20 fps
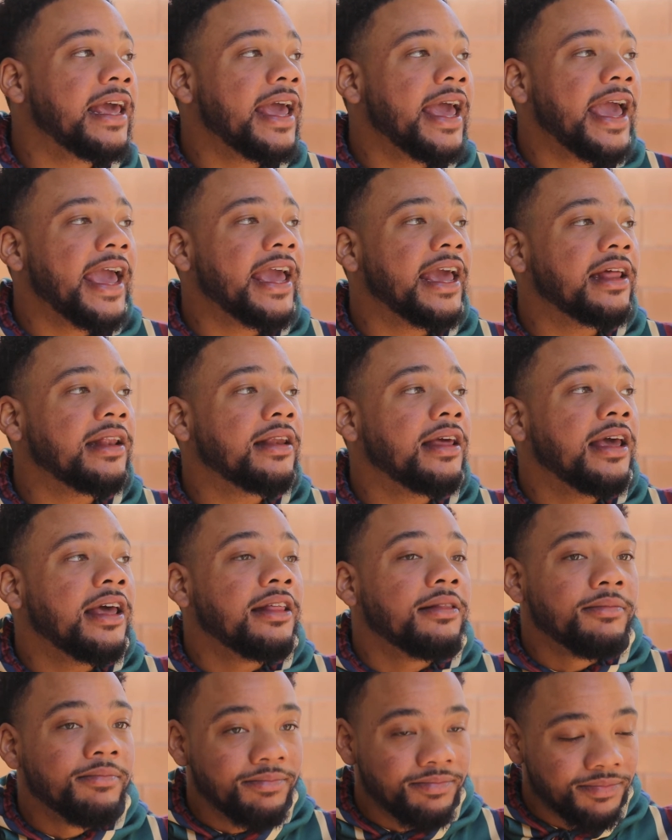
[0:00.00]
And
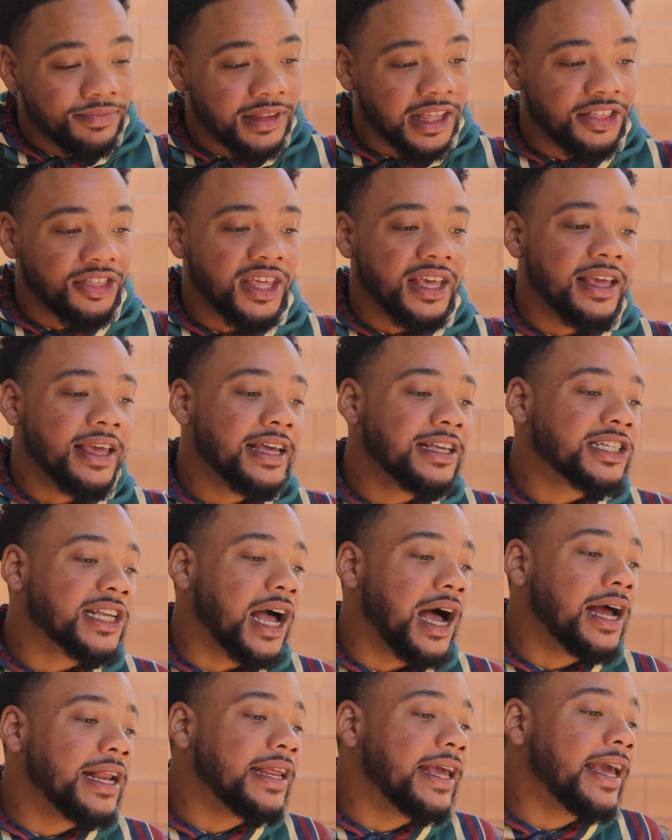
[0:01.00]
the thing is,
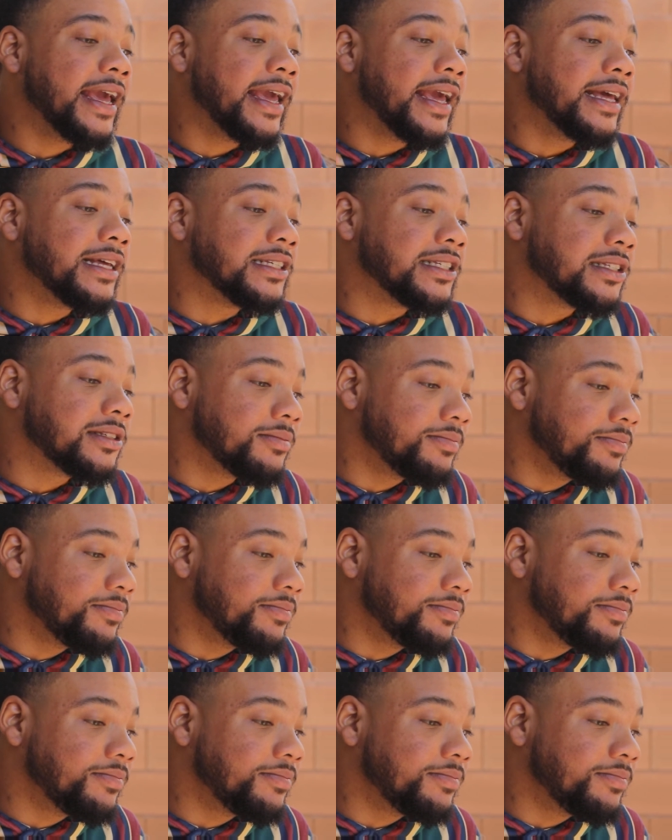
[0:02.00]
Kanye is